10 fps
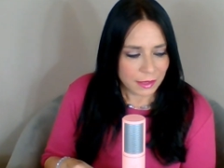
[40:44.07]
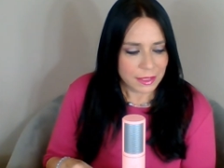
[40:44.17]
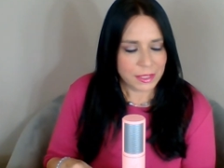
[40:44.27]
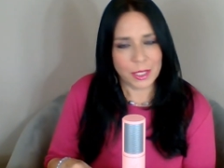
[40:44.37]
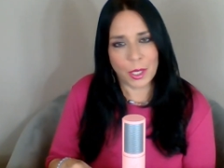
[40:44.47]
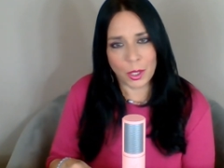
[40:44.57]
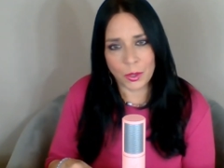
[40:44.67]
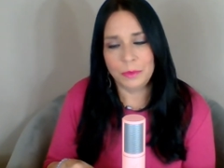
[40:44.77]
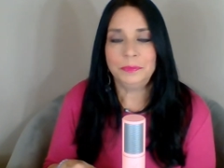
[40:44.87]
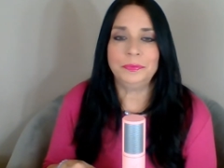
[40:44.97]

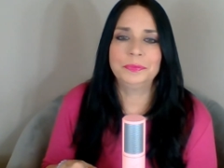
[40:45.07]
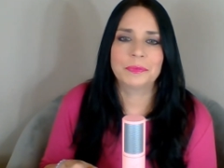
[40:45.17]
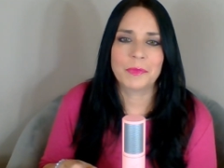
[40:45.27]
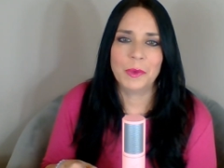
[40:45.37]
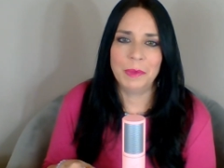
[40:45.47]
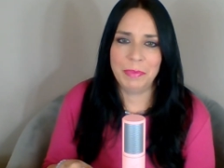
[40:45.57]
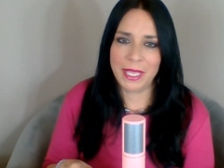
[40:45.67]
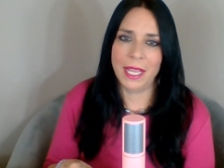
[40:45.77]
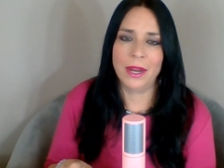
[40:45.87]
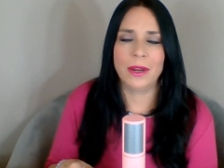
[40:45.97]
So when
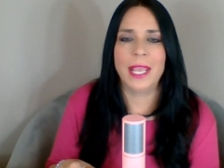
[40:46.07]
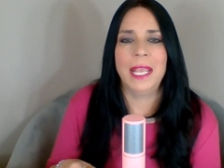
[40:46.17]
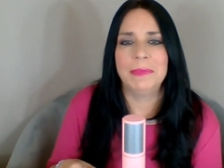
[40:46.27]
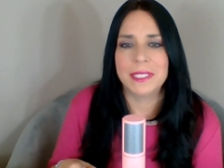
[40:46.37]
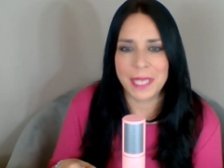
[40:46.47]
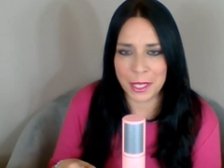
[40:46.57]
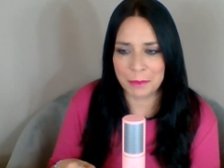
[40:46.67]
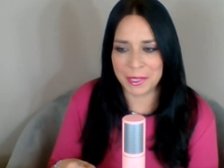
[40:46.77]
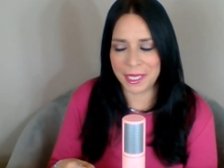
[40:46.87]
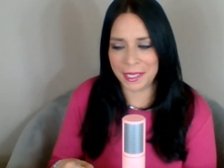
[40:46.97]
Pierre came to tell
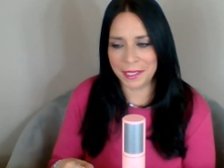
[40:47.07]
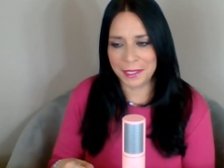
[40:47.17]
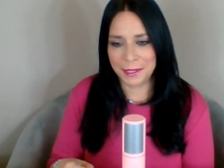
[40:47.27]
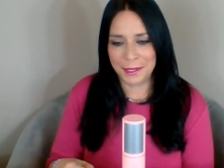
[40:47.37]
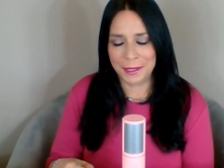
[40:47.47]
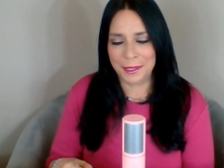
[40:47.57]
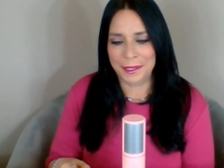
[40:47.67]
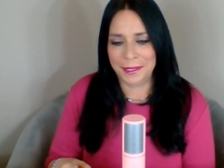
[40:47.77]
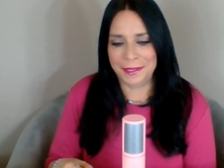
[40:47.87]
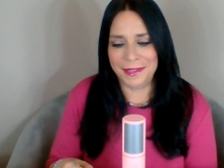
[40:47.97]
me
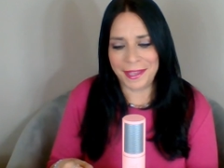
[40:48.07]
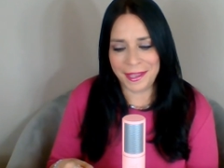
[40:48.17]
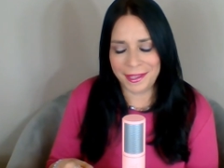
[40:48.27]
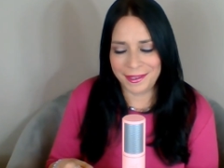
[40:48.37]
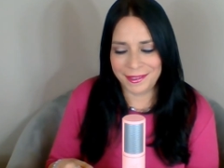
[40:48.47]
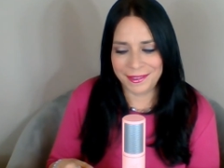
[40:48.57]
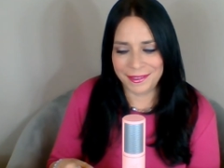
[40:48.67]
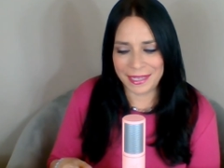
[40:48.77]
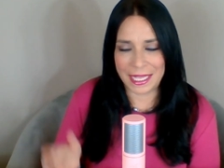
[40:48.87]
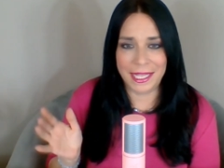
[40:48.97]
that
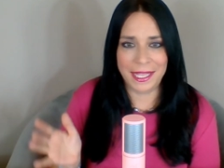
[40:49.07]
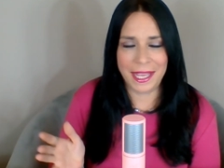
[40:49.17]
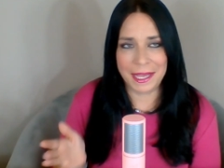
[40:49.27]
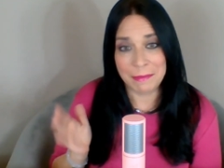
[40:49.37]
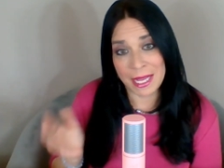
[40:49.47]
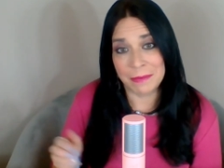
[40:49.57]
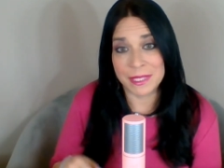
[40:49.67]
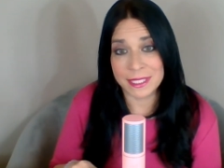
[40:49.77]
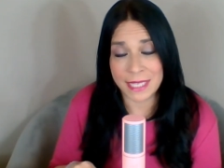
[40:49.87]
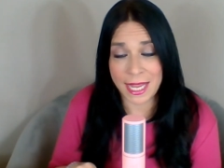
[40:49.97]
he had made a
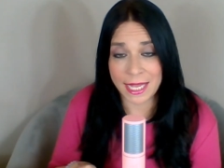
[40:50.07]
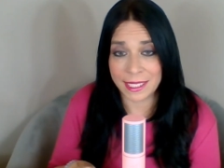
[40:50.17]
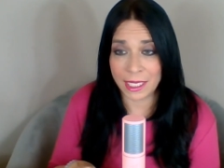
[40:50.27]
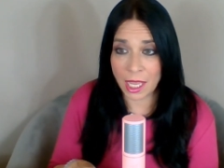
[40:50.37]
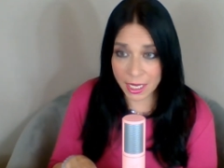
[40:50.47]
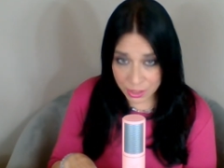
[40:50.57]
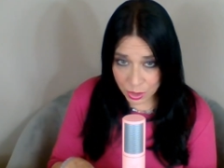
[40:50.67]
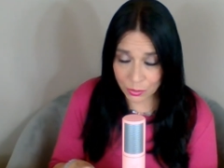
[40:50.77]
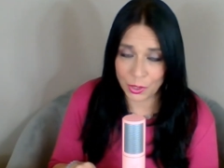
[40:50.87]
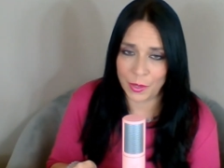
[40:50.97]
mistake, that guides
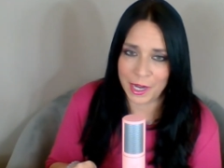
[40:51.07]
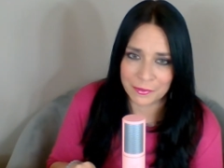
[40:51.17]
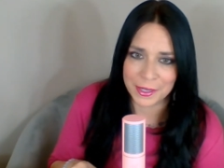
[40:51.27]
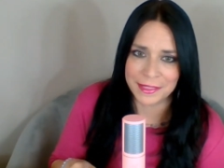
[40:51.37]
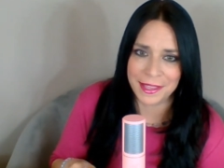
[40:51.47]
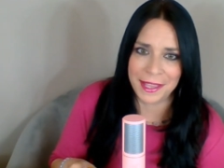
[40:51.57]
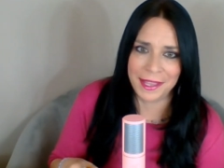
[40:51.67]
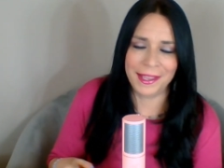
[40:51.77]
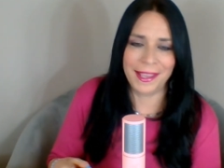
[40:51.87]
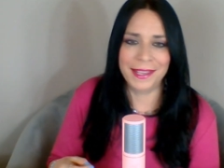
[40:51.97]
don't know
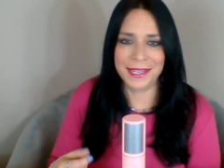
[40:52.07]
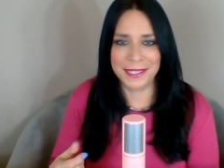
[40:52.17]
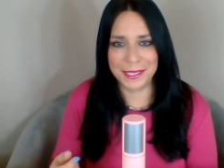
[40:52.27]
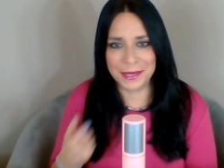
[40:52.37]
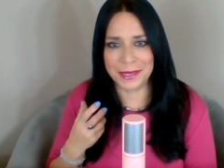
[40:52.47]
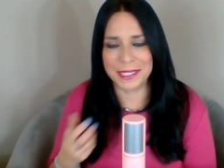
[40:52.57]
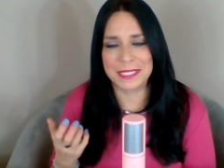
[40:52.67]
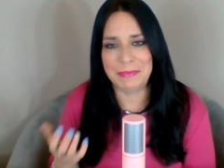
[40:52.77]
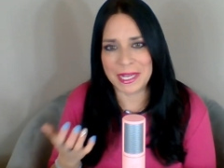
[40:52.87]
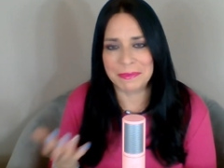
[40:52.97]
everything, and he did not
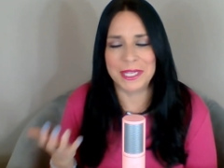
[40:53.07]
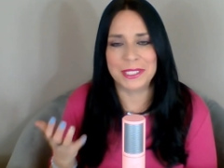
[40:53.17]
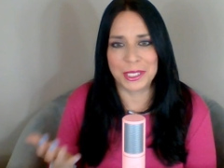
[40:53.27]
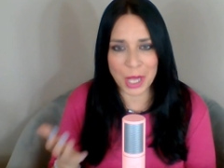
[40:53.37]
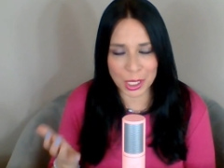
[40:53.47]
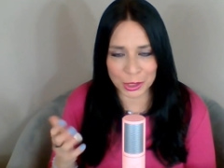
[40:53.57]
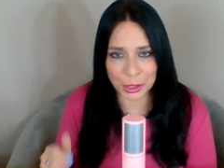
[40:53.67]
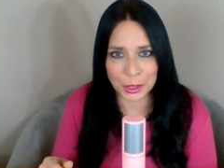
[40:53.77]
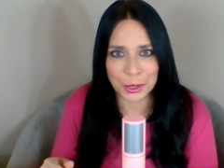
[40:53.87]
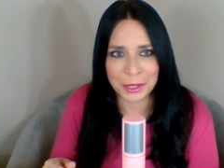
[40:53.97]
expect me to not
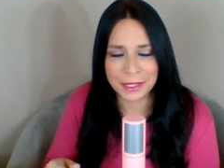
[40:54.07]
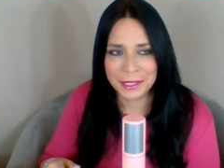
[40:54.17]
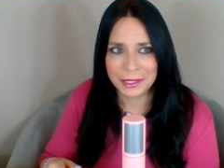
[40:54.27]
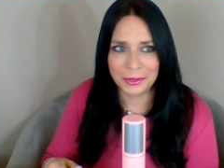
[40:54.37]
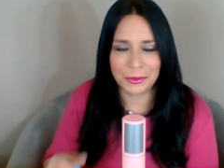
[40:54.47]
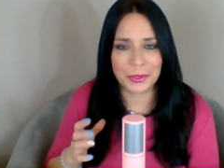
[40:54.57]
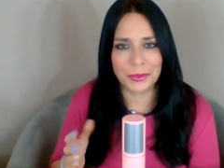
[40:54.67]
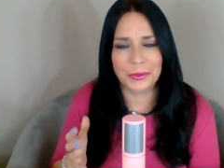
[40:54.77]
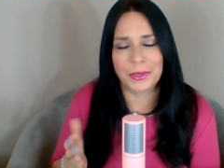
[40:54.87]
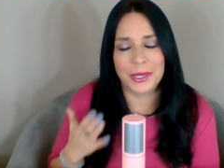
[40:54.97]
learn
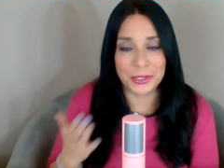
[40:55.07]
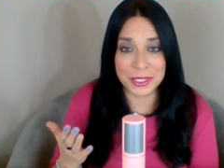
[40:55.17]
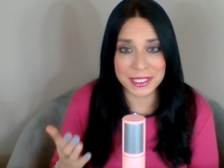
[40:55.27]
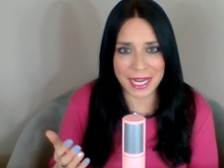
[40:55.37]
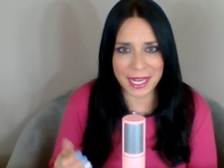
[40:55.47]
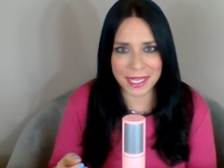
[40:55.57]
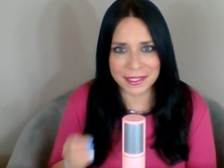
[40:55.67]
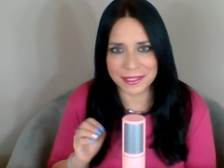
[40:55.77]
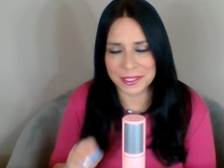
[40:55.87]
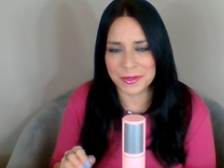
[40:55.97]
or understand
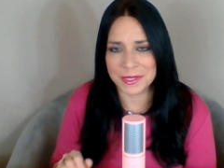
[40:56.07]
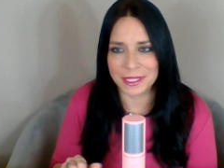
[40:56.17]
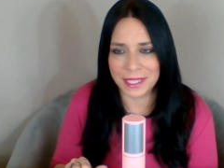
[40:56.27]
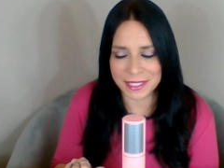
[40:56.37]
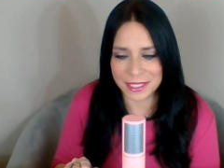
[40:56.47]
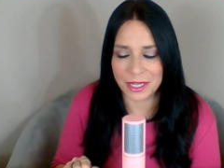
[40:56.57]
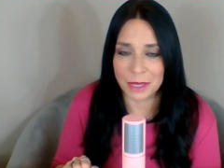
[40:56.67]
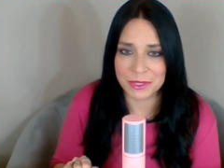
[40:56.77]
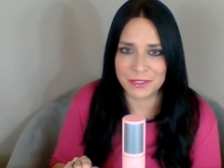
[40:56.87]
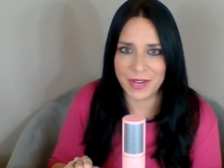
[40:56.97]
that this was a lesson in
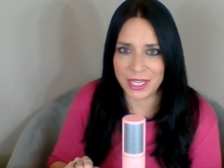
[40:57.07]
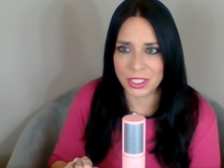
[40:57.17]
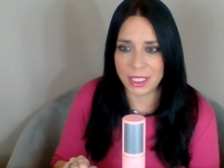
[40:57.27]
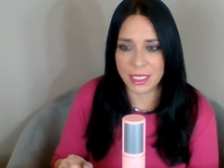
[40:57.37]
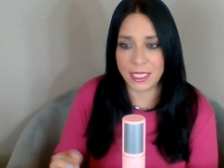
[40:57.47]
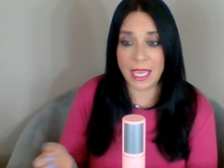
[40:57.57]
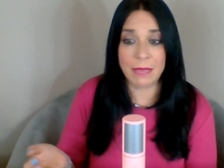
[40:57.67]
observation, he